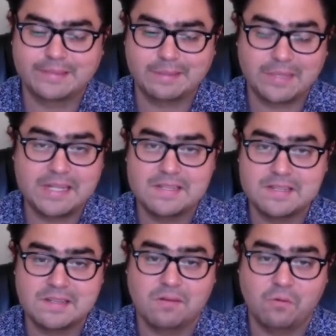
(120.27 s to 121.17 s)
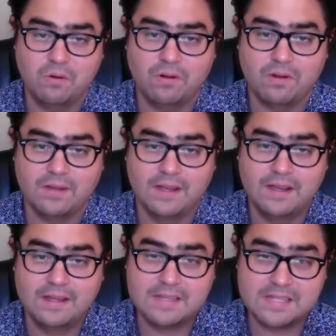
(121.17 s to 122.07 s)
places in the world,
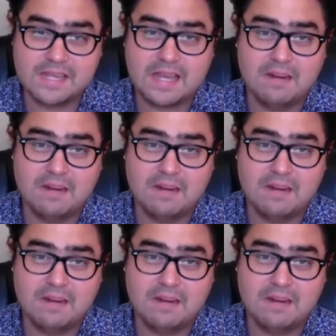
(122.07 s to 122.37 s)
the second